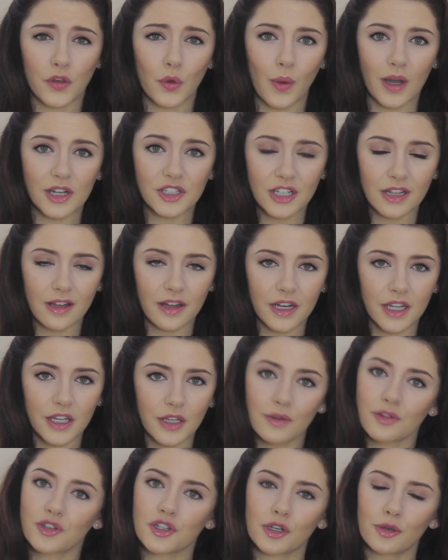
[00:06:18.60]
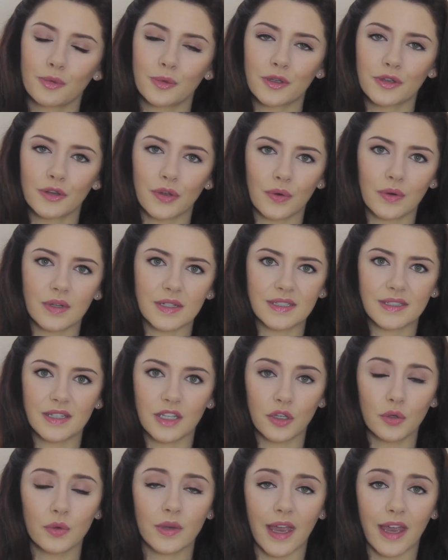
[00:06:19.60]
If you watch a lot of YouTube, you'll notice
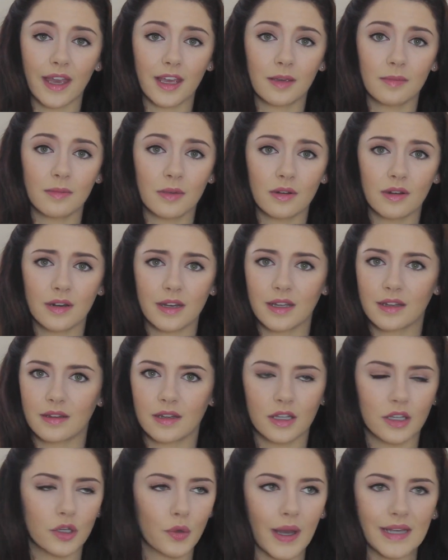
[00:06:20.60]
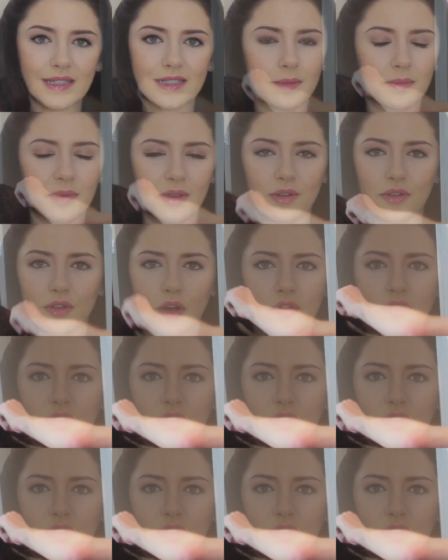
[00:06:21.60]
the UK community and the US community, they're